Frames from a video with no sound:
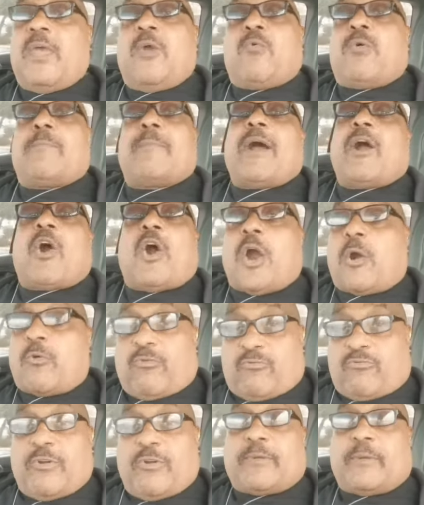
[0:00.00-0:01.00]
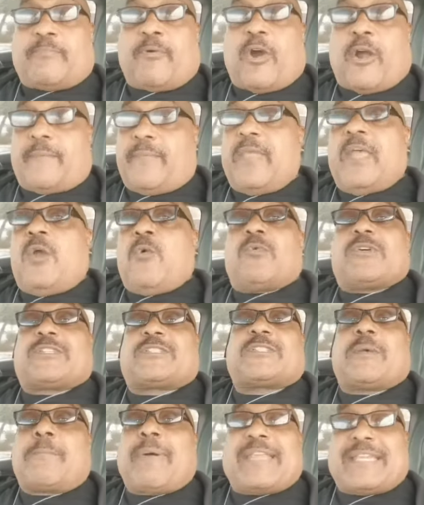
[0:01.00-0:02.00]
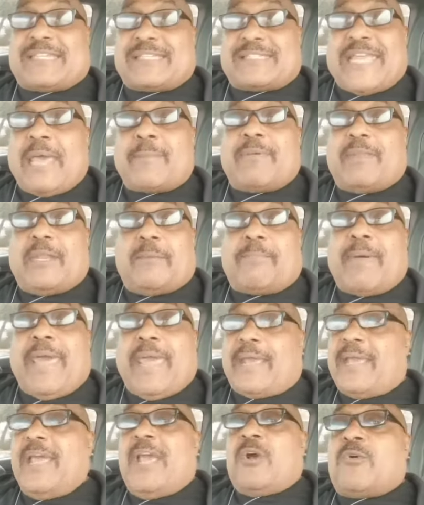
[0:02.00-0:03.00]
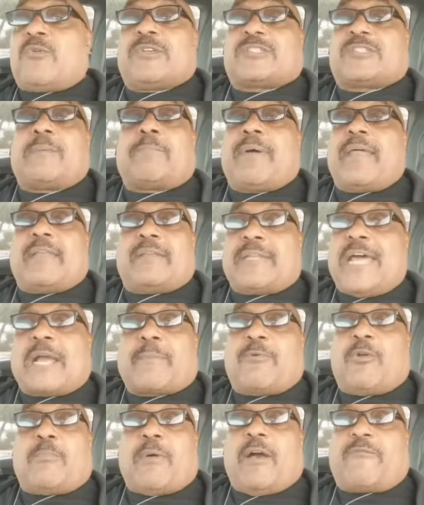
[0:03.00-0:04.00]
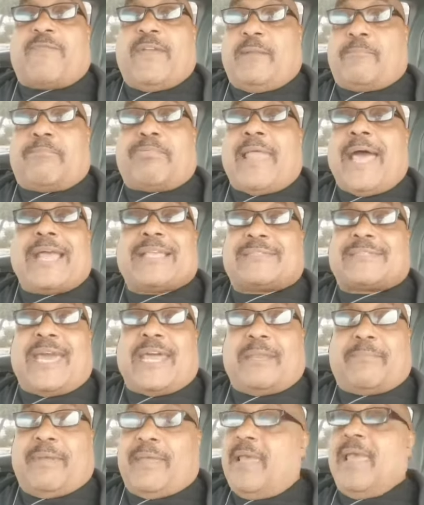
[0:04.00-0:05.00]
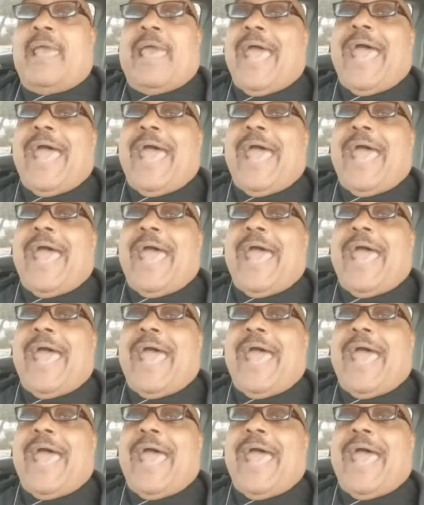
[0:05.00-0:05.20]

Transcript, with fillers: when my heart was ripped apart, when somebody stabbed me in the back, when somebody knocked me on my feet, blindsided me.